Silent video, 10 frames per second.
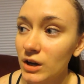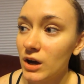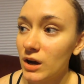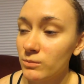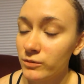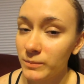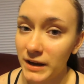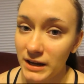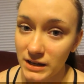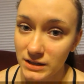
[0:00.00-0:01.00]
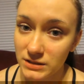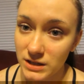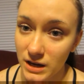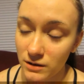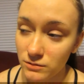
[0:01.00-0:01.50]
Um, from my aunt's
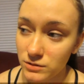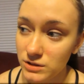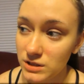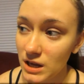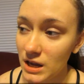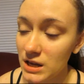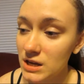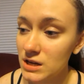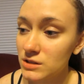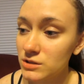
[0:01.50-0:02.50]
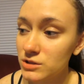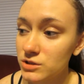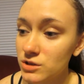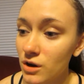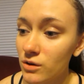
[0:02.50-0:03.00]
house, and
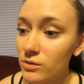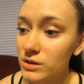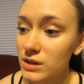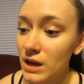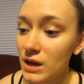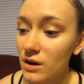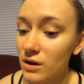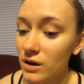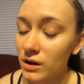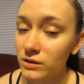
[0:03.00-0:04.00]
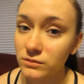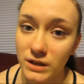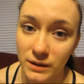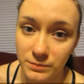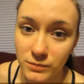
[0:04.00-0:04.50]
so they are,
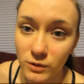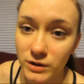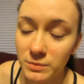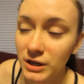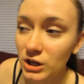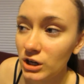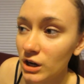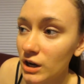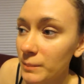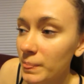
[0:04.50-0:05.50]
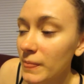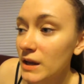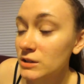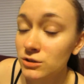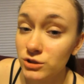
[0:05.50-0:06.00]
yeah, going to pick her up,
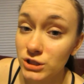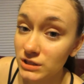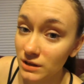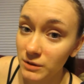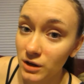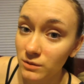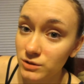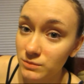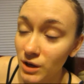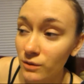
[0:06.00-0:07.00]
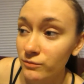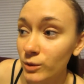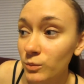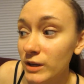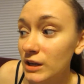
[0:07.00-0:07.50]
so she's coming home, she'll be home for
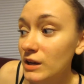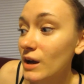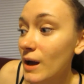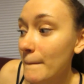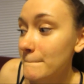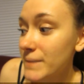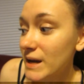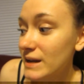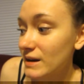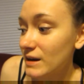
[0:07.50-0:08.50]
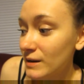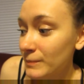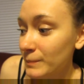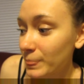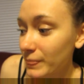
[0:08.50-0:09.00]
a week, but,
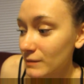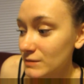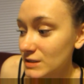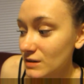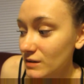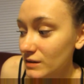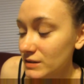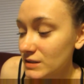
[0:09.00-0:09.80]
um, what's it called,